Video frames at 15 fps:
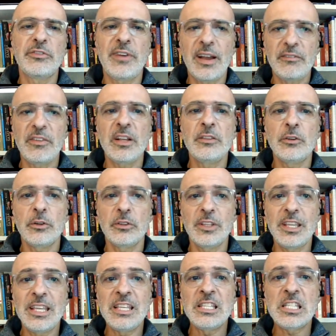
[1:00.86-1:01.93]
500
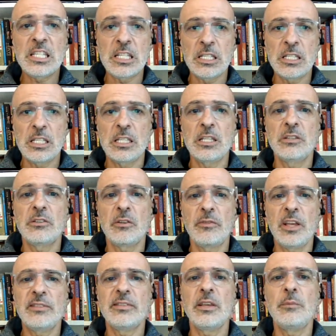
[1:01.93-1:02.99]
instances
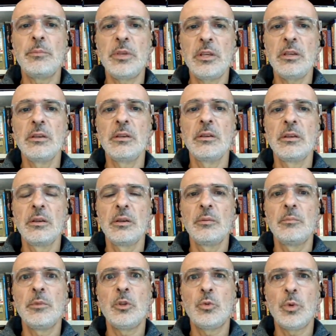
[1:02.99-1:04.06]
of SAP
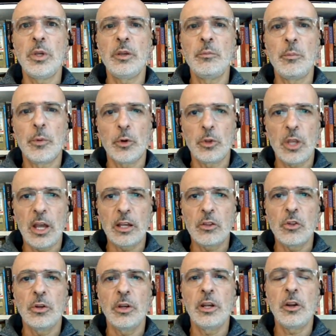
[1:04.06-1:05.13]
between
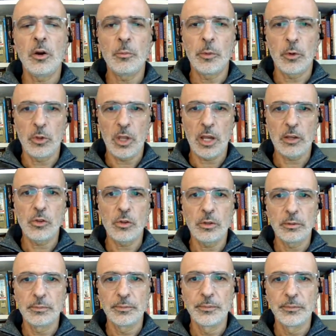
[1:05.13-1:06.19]
production and
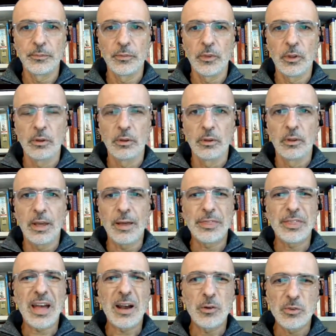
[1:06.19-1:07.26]
non-production.
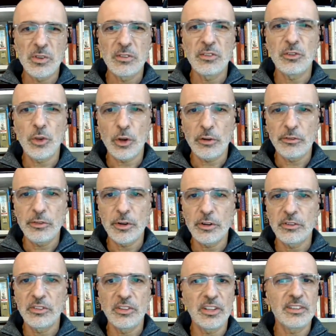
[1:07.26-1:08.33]
1,000
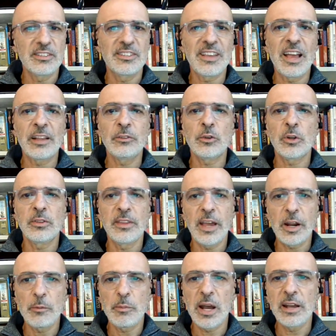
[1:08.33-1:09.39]
servers, 600
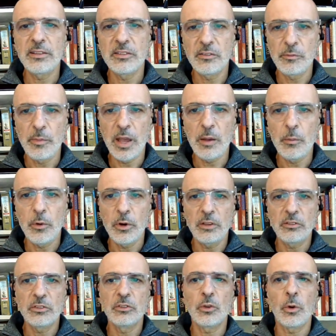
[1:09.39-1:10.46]
terabytes of memory
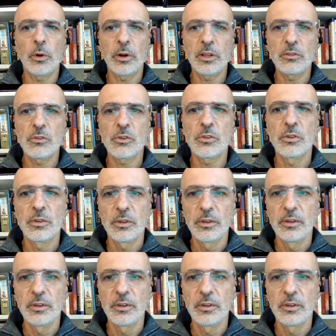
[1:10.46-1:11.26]
and storage.